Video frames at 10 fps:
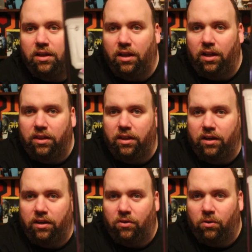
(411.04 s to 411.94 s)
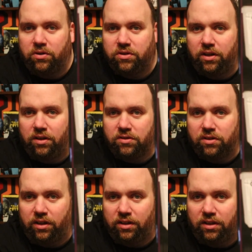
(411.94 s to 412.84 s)
And then, of course, there's
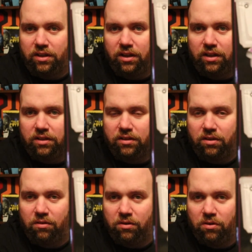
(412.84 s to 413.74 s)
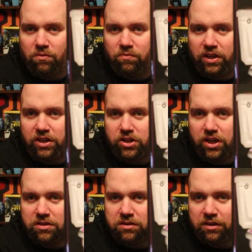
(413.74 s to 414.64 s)
like the, you know, the old
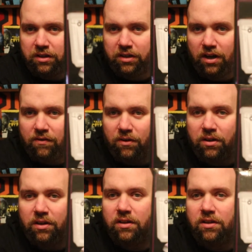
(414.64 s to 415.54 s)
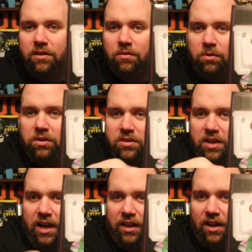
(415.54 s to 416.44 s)
VHS looking cover with the
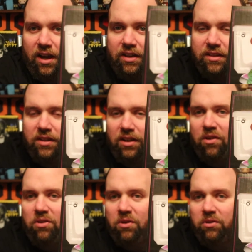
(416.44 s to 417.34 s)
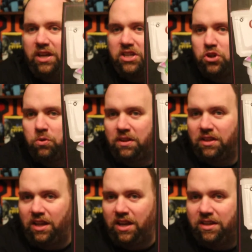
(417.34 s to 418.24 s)
tagline, you know, they'll get you in
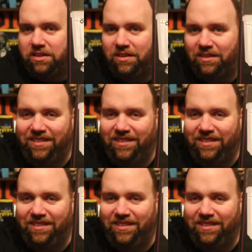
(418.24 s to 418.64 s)
the end.